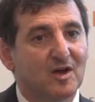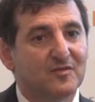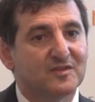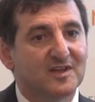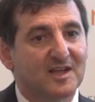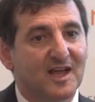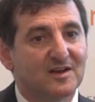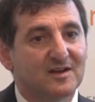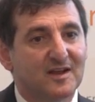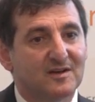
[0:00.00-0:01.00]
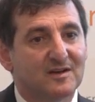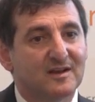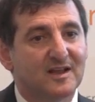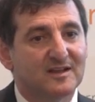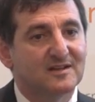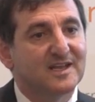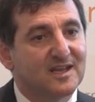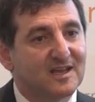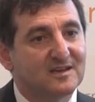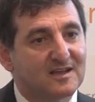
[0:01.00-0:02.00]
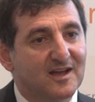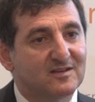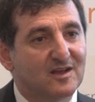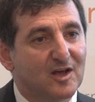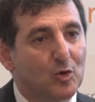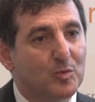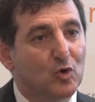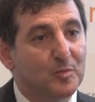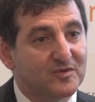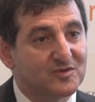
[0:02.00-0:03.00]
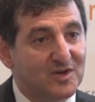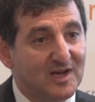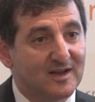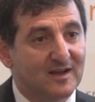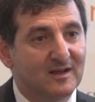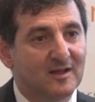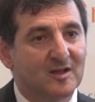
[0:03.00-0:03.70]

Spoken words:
obviously, and as leading indicators to help corporate Australia.